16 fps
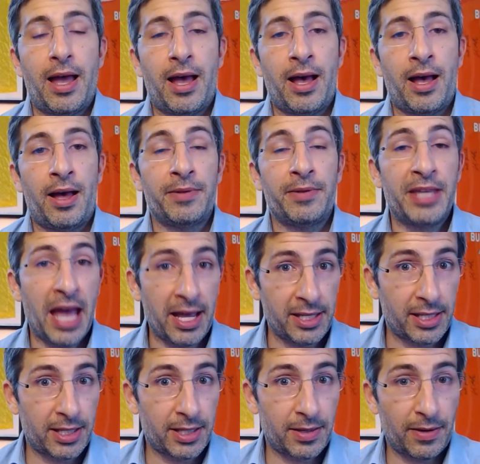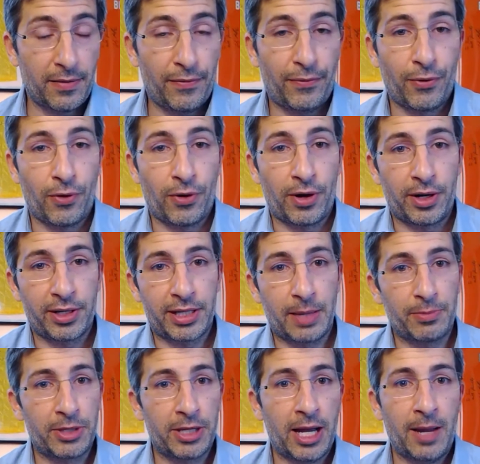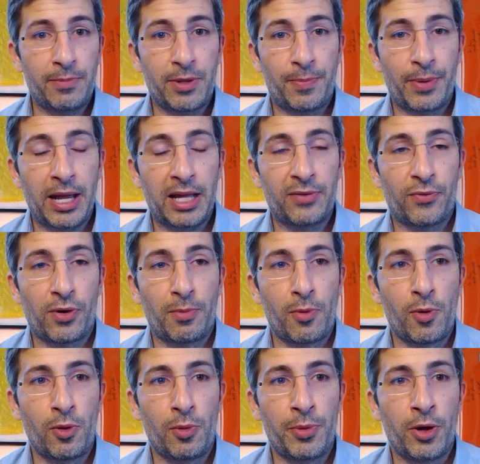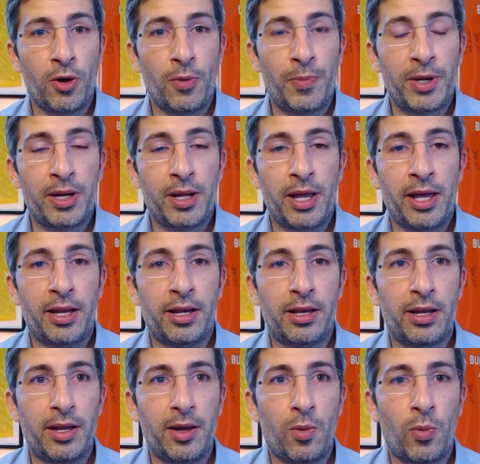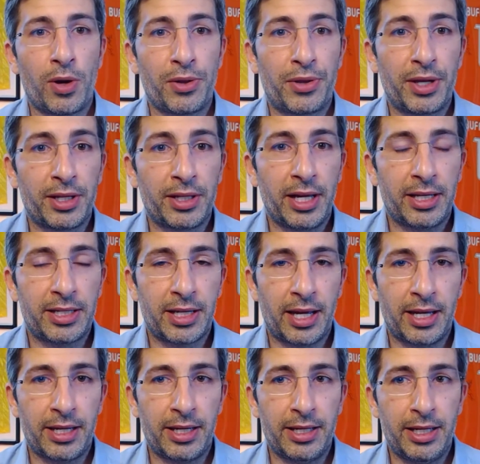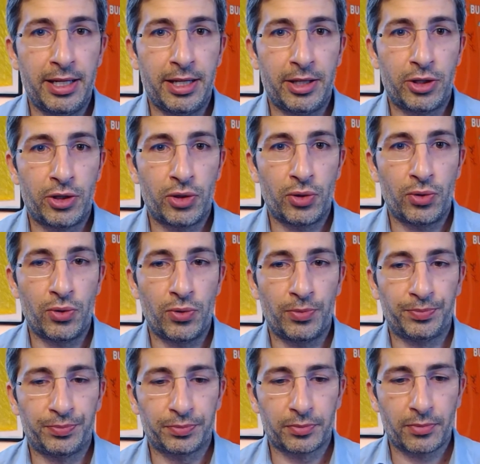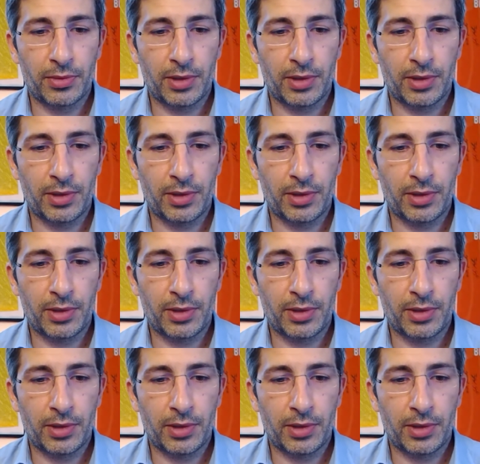Yes, for some time the platform will be open. And one thing that I needed to